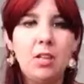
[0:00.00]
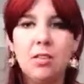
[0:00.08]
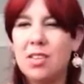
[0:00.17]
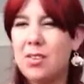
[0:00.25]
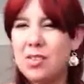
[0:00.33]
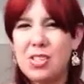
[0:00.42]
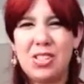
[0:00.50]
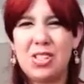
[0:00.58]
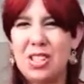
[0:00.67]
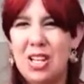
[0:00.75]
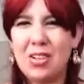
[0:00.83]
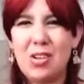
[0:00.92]
So which is
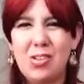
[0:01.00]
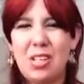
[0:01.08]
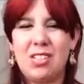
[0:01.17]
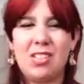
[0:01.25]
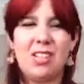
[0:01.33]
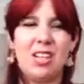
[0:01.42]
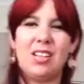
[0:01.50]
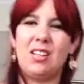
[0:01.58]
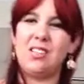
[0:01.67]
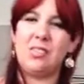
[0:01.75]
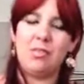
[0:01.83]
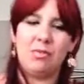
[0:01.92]
just like Costcutter's like a
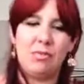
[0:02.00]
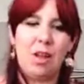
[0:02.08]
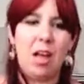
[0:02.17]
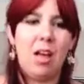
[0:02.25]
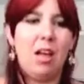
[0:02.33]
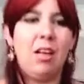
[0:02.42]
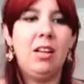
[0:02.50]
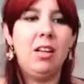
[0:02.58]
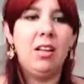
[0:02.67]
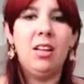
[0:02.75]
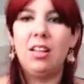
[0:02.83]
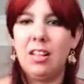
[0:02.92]
sort of
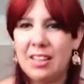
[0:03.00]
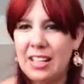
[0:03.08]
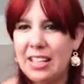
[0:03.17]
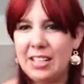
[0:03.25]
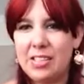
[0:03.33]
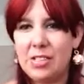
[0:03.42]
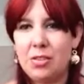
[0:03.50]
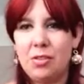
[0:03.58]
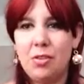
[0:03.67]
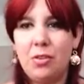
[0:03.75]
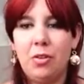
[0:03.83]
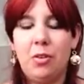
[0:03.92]
like the liquor
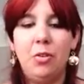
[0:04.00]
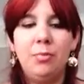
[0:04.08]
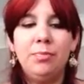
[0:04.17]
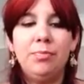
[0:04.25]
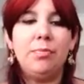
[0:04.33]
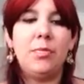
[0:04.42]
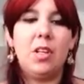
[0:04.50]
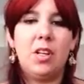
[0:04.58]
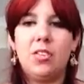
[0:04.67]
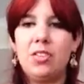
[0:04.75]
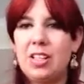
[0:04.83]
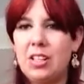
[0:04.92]
store, or
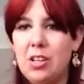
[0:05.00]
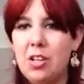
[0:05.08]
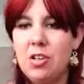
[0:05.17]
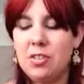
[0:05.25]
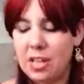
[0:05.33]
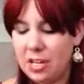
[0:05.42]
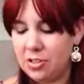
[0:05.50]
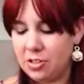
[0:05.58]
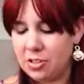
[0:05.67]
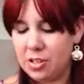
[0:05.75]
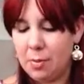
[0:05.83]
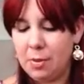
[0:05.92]
just like a
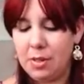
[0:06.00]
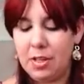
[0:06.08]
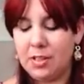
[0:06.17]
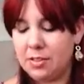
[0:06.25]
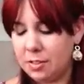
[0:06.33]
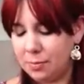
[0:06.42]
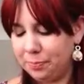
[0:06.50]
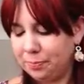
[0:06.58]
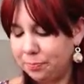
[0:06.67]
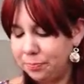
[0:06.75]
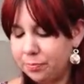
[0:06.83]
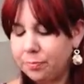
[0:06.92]
newsagent's up in London.
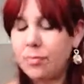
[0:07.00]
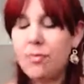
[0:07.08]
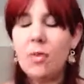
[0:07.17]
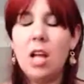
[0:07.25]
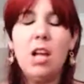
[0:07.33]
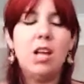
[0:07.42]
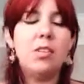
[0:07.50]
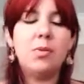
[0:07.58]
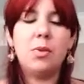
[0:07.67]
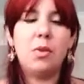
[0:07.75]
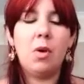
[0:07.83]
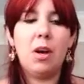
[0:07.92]
There's
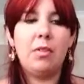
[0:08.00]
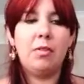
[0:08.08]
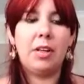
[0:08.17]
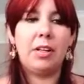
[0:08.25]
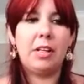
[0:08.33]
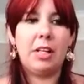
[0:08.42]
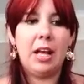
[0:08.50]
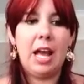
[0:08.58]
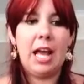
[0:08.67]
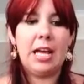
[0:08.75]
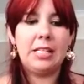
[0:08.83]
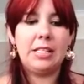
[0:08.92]
one quite regularly,
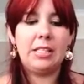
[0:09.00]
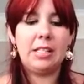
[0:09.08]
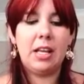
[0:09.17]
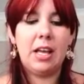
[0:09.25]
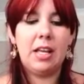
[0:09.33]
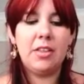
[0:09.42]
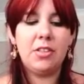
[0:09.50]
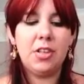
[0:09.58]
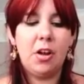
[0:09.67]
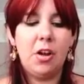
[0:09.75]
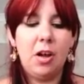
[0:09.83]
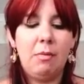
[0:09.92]
and at the
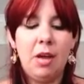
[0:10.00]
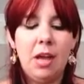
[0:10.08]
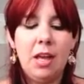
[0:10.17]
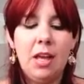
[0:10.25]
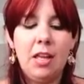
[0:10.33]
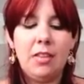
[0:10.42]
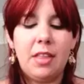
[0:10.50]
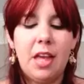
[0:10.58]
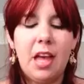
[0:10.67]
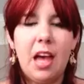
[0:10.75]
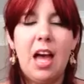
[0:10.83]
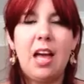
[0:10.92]
time
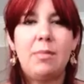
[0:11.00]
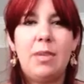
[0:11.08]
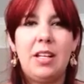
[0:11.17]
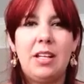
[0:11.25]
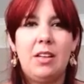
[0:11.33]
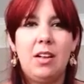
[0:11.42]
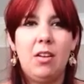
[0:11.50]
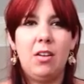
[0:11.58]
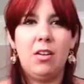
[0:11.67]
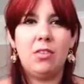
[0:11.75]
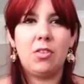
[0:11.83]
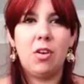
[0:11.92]
there had been a
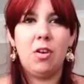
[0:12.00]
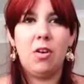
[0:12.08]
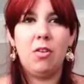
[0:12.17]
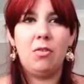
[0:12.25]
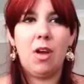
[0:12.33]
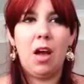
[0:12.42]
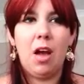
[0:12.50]
lot of